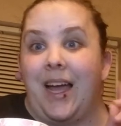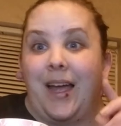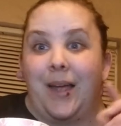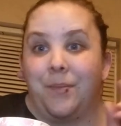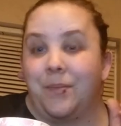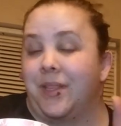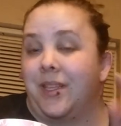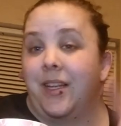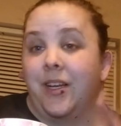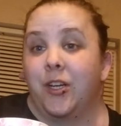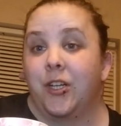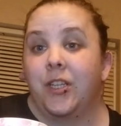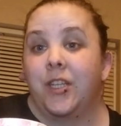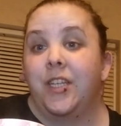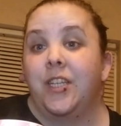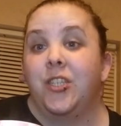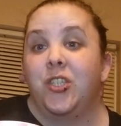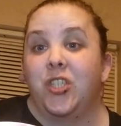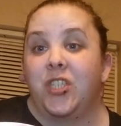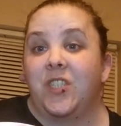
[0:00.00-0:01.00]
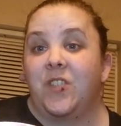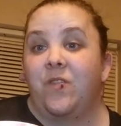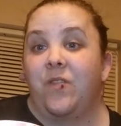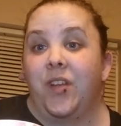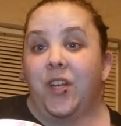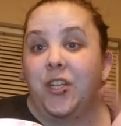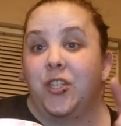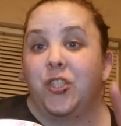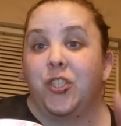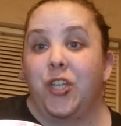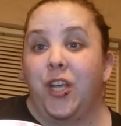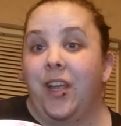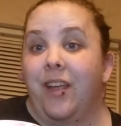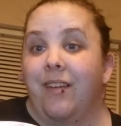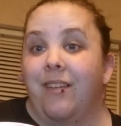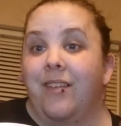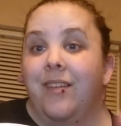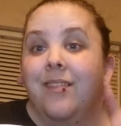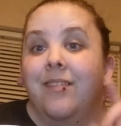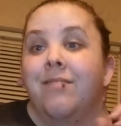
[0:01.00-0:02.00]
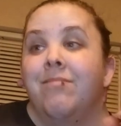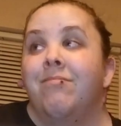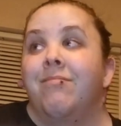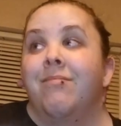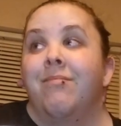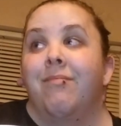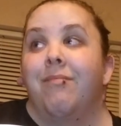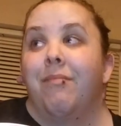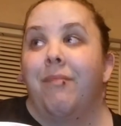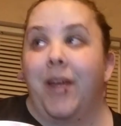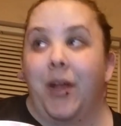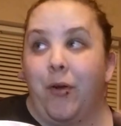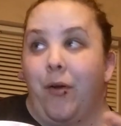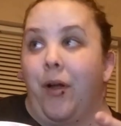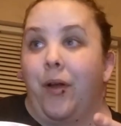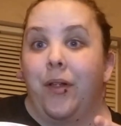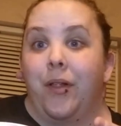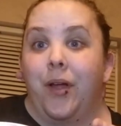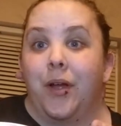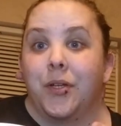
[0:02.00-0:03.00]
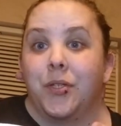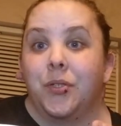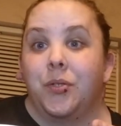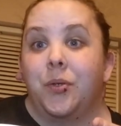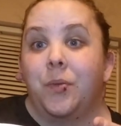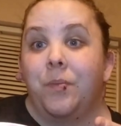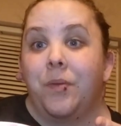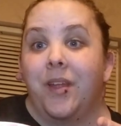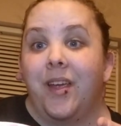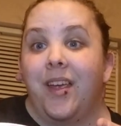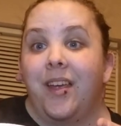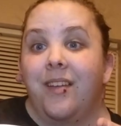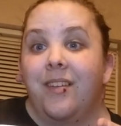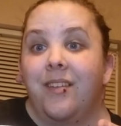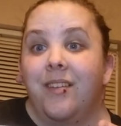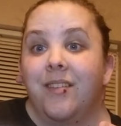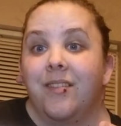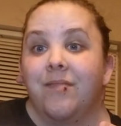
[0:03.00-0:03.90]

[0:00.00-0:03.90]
I'm literally just finishing my chronological plan